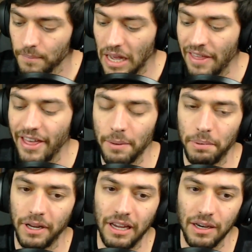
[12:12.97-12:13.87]
and then
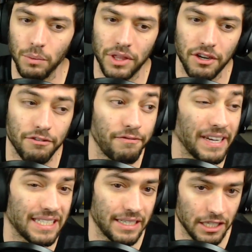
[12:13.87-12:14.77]
begin with your
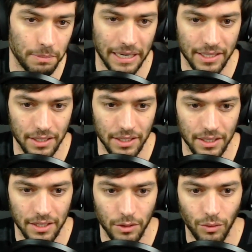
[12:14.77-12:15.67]
fixed
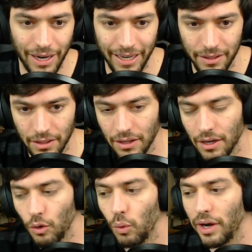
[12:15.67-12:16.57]
expenses, right?
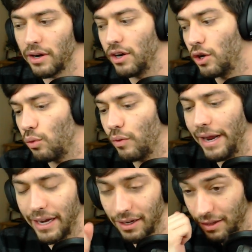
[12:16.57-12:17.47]
What are your
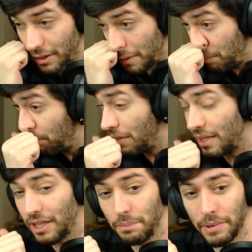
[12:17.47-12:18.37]
regular
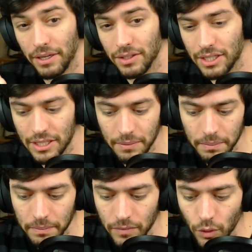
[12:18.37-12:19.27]
monthly bills?
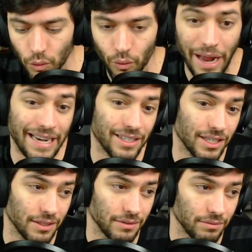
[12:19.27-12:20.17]

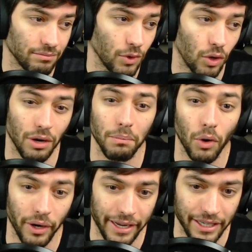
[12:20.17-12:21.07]
Rent or a
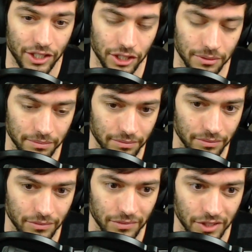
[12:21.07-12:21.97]
mortgage.
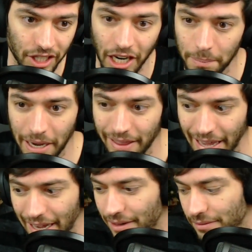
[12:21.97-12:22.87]
You're going to pay
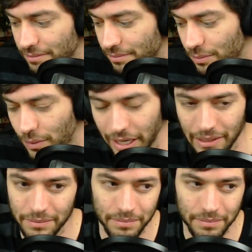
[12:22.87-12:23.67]
that, right?